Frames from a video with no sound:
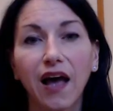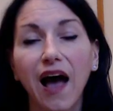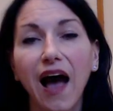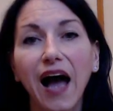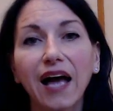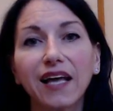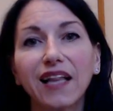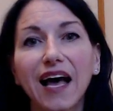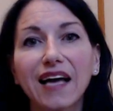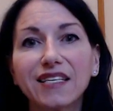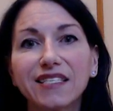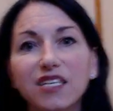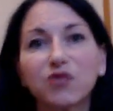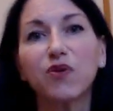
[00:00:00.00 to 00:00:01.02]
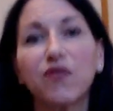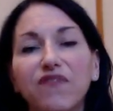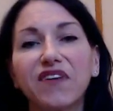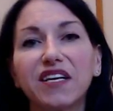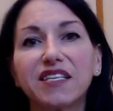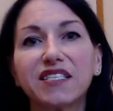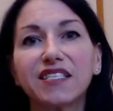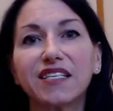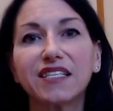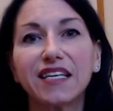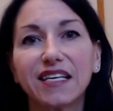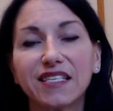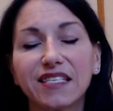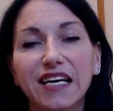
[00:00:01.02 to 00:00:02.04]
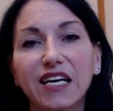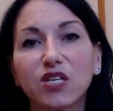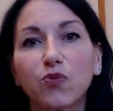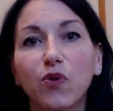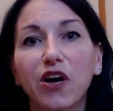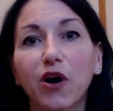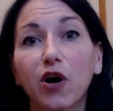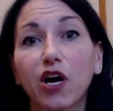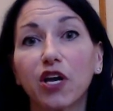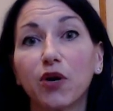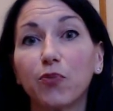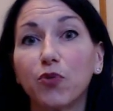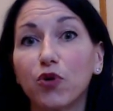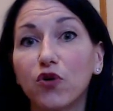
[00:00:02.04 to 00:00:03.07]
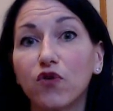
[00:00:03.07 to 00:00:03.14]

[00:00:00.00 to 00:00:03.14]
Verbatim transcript: Hi class, since we finished statistics, we are going to move